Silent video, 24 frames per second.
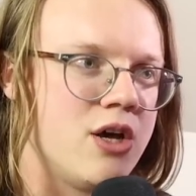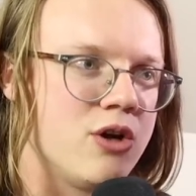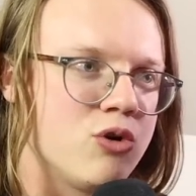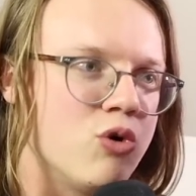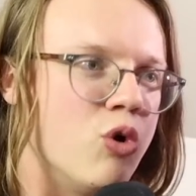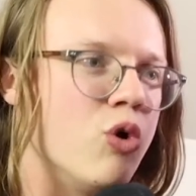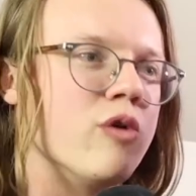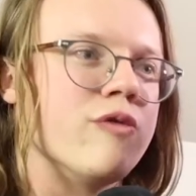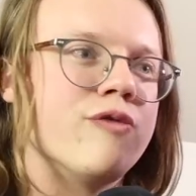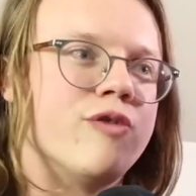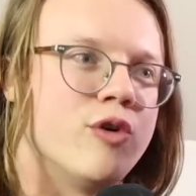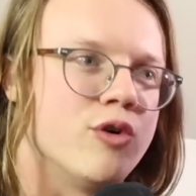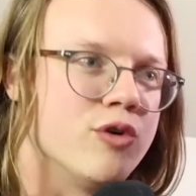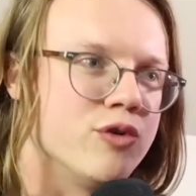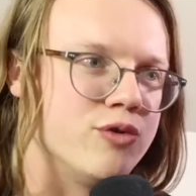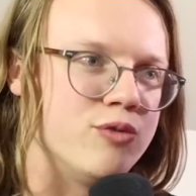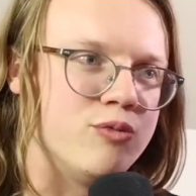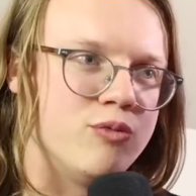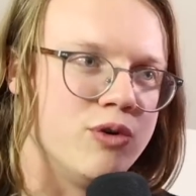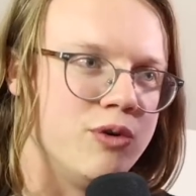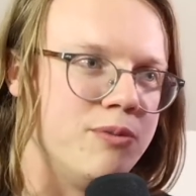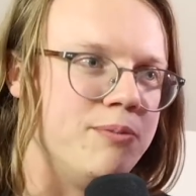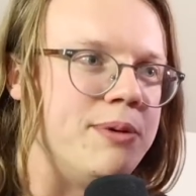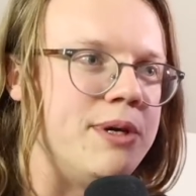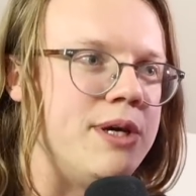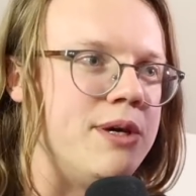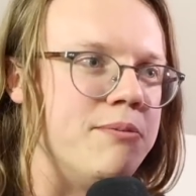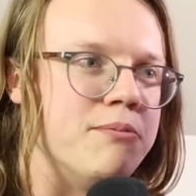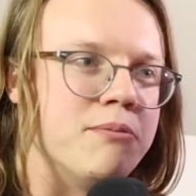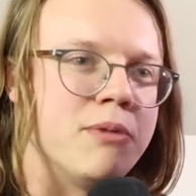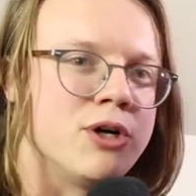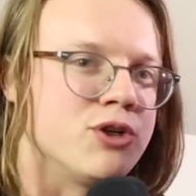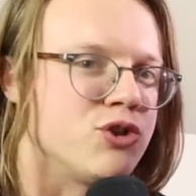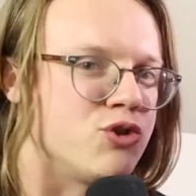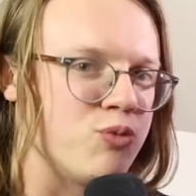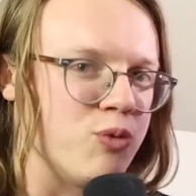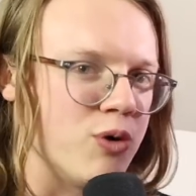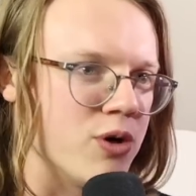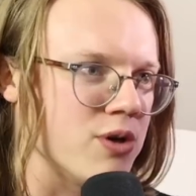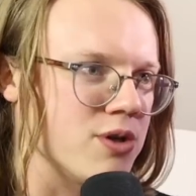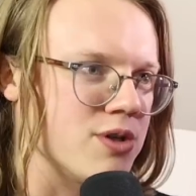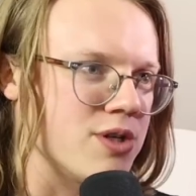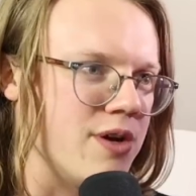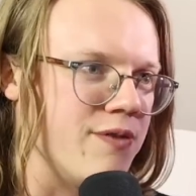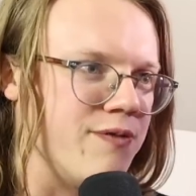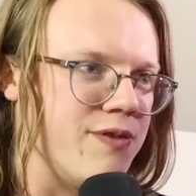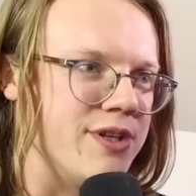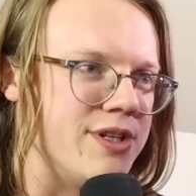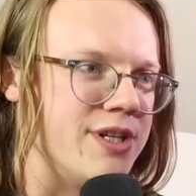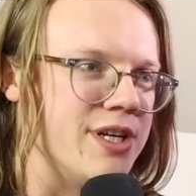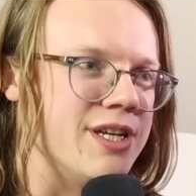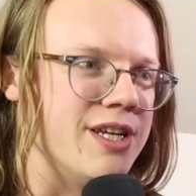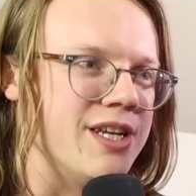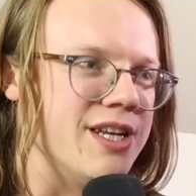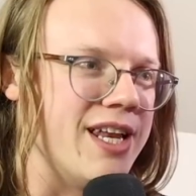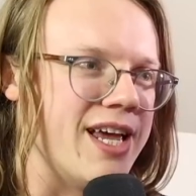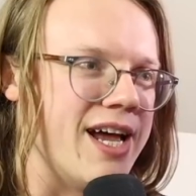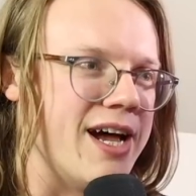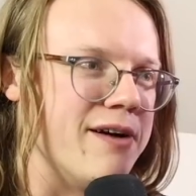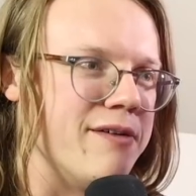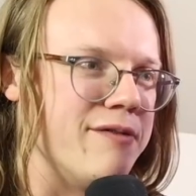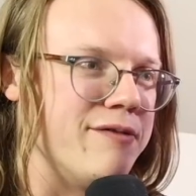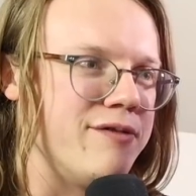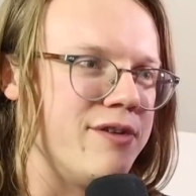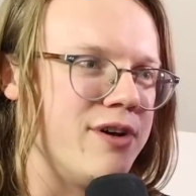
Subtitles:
Corvold would be much worse if it didn't have...